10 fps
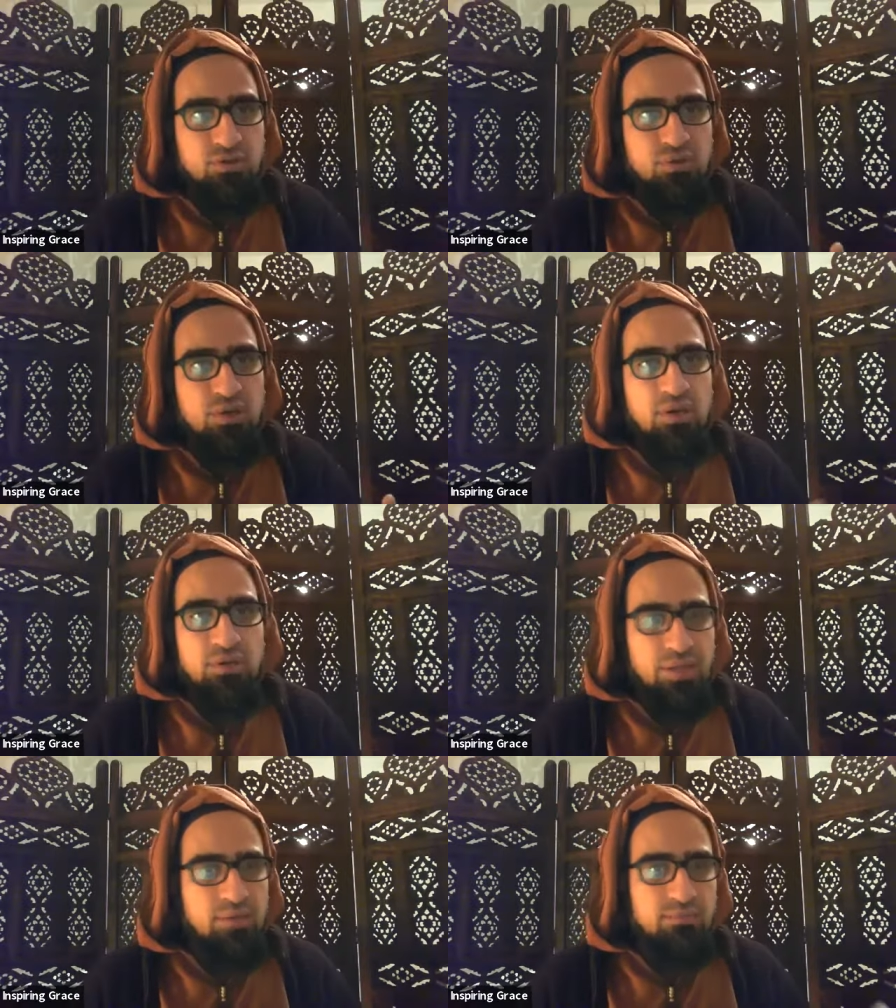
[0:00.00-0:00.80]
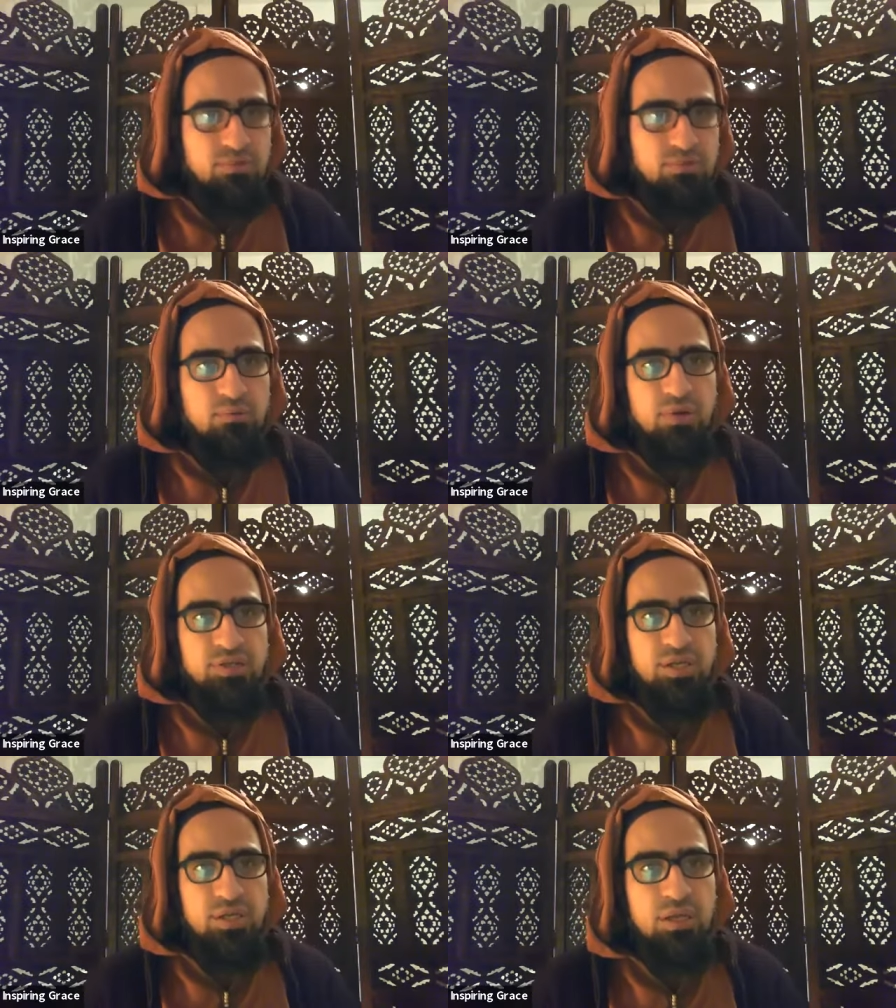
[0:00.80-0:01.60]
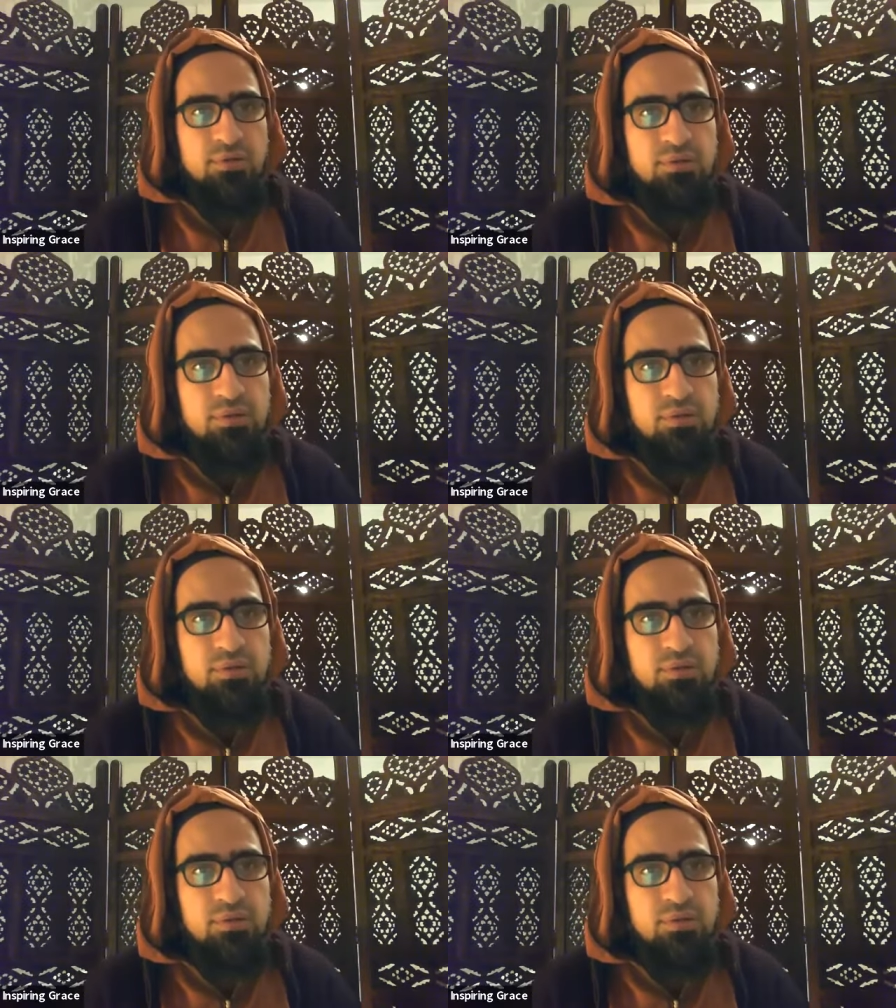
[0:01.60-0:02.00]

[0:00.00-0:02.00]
you, then, you know, mashallah.